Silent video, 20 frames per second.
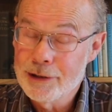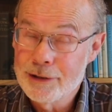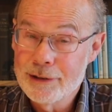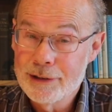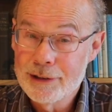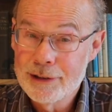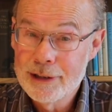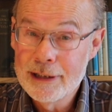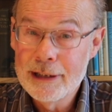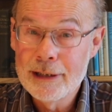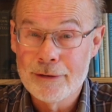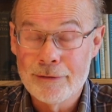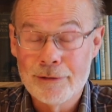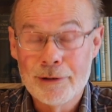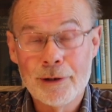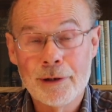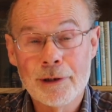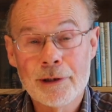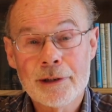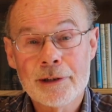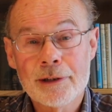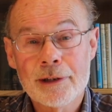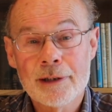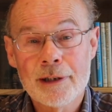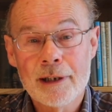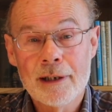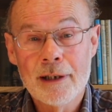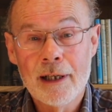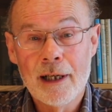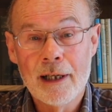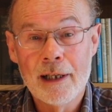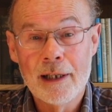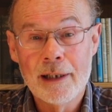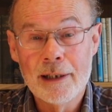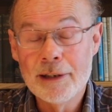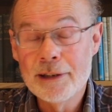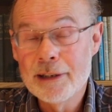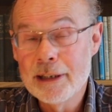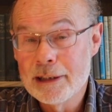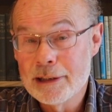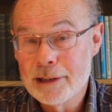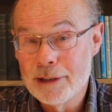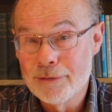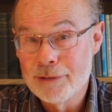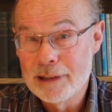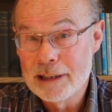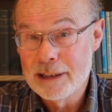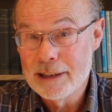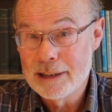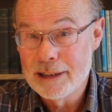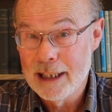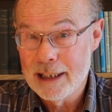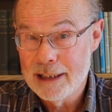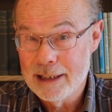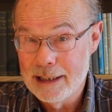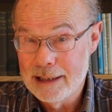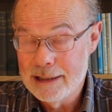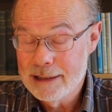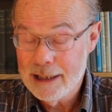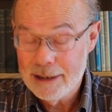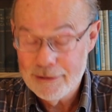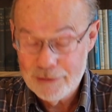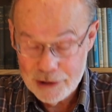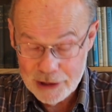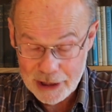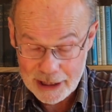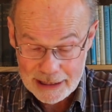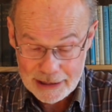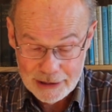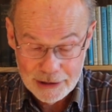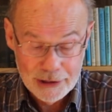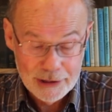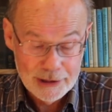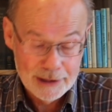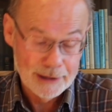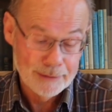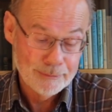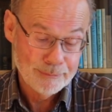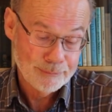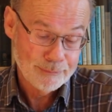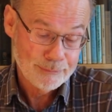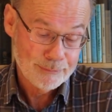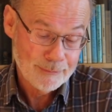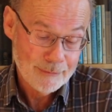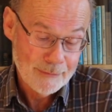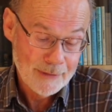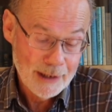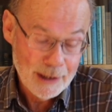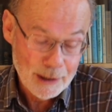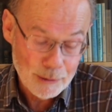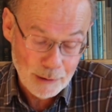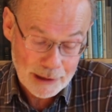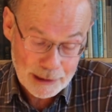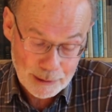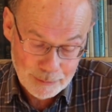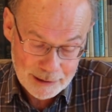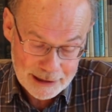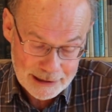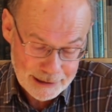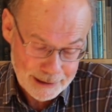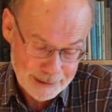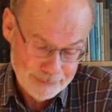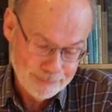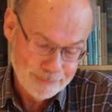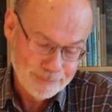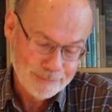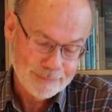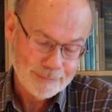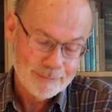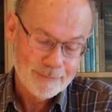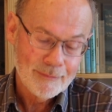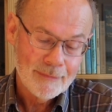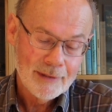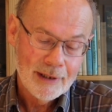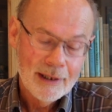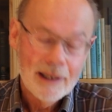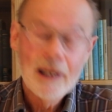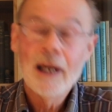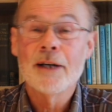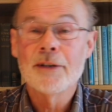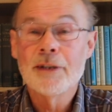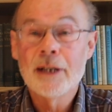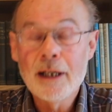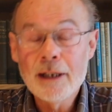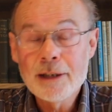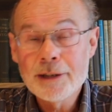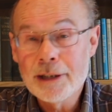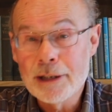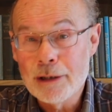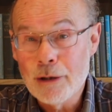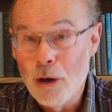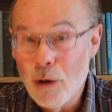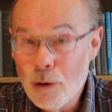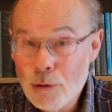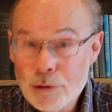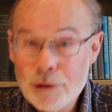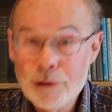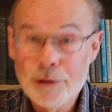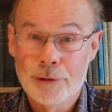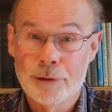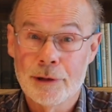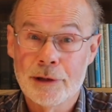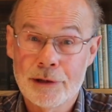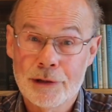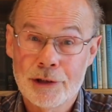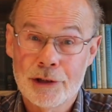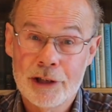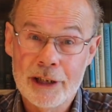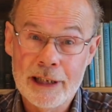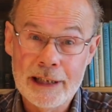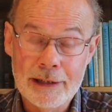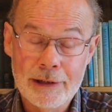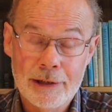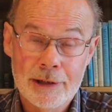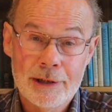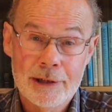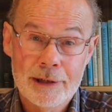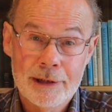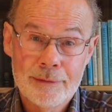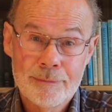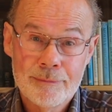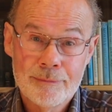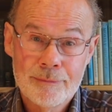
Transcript: you can see, of course, in the intervening decades, I've changed quite a bit. And the Arctic also has changed.